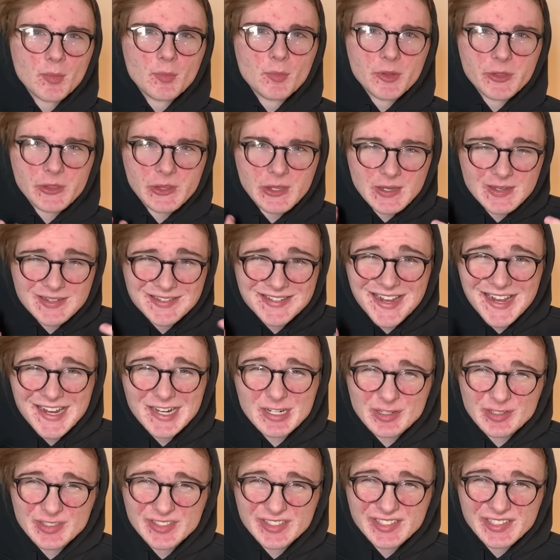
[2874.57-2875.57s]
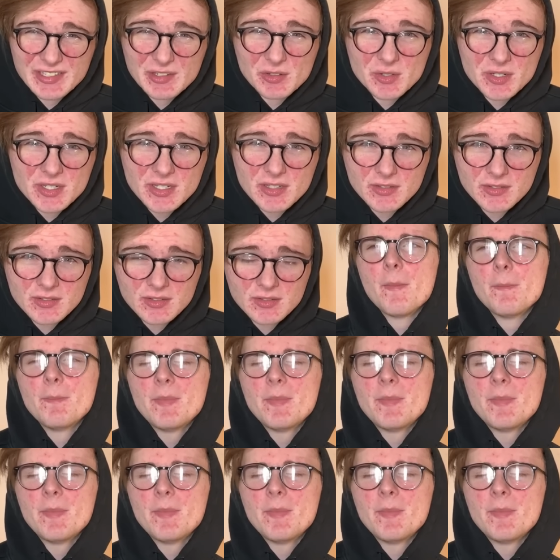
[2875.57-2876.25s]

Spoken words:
with the entire series.